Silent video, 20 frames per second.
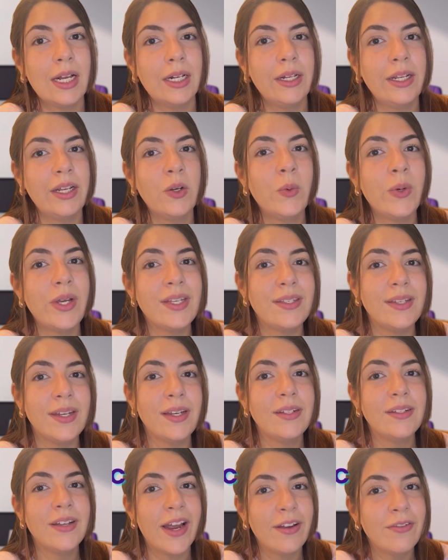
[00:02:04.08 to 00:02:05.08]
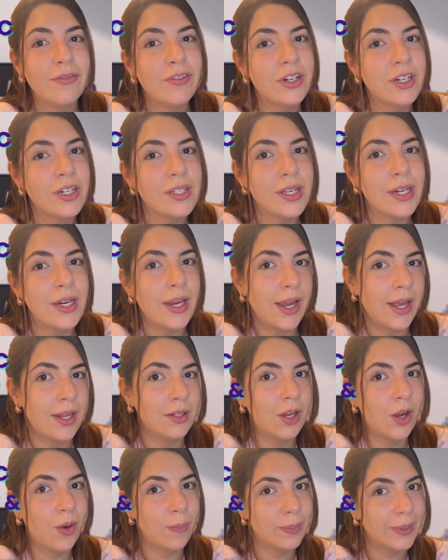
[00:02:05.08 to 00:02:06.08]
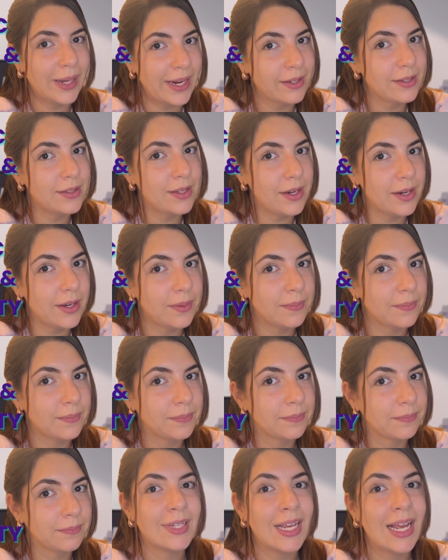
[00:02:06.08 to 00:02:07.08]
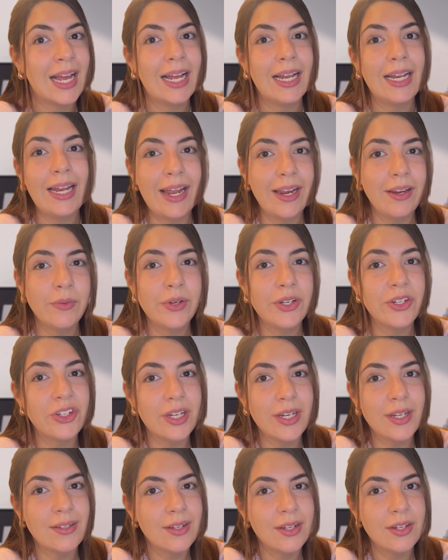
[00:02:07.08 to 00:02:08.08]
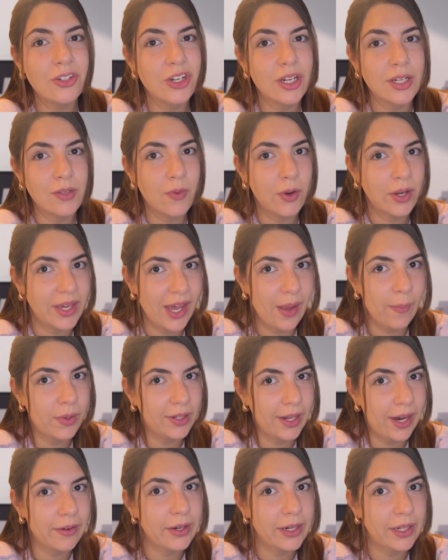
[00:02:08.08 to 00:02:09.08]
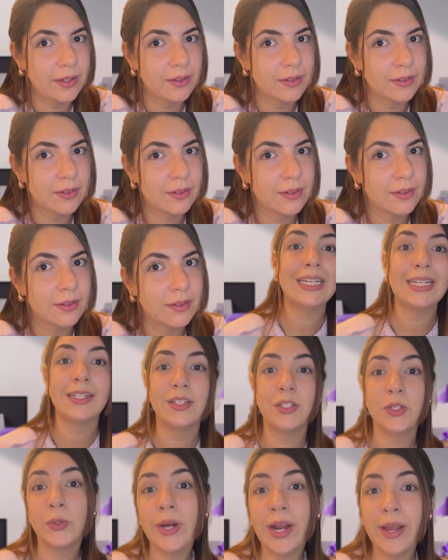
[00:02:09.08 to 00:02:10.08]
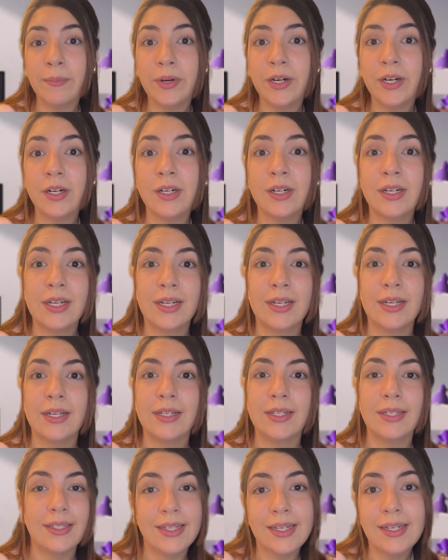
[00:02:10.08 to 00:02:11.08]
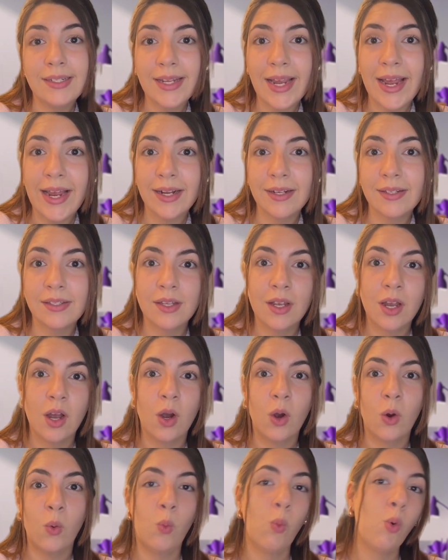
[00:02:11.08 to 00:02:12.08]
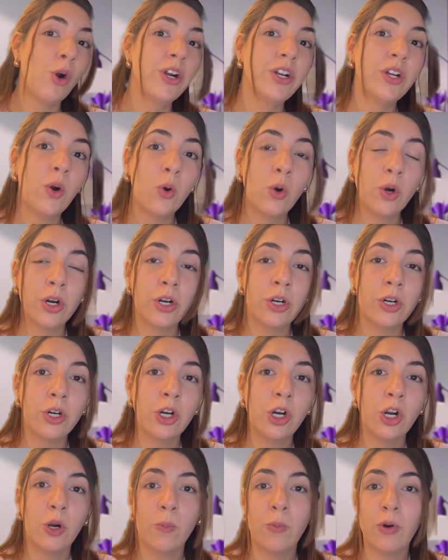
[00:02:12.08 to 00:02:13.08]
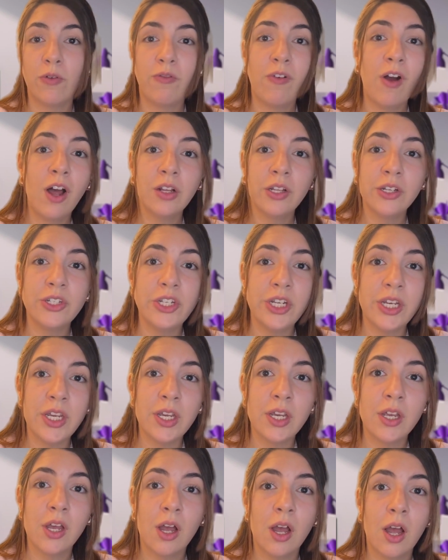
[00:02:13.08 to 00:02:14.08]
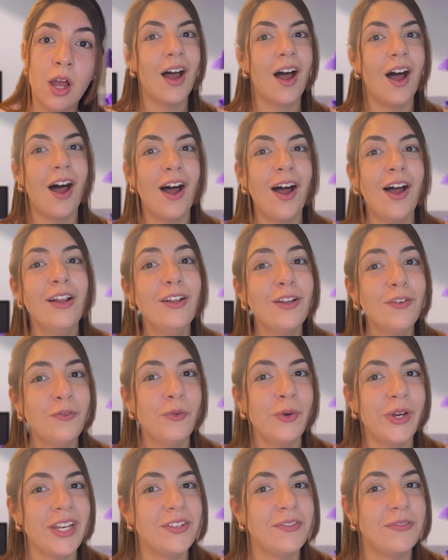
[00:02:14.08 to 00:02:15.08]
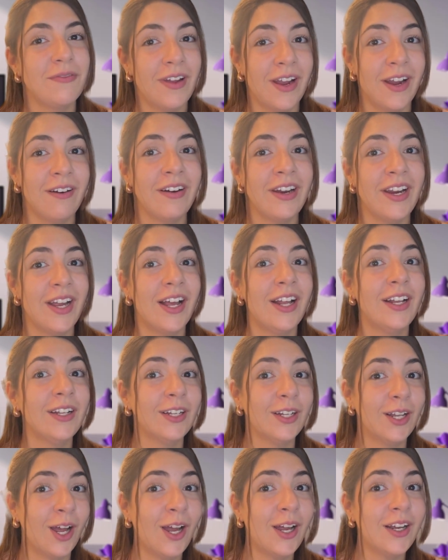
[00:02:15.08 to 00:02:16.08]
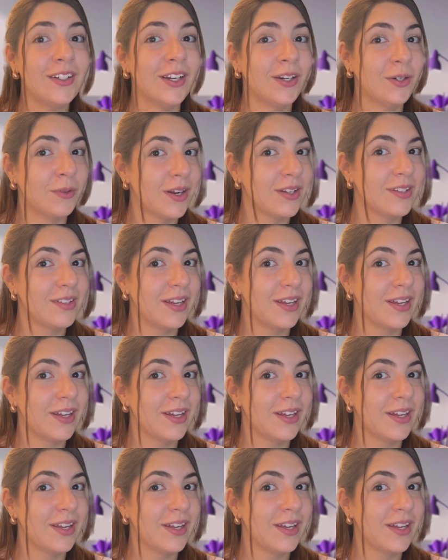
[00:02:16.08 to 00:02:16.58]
linguistic diversity and complexity. Language isn't just vocabulary. It's grammar, syntax, word order, morphology, all of which vary a lot across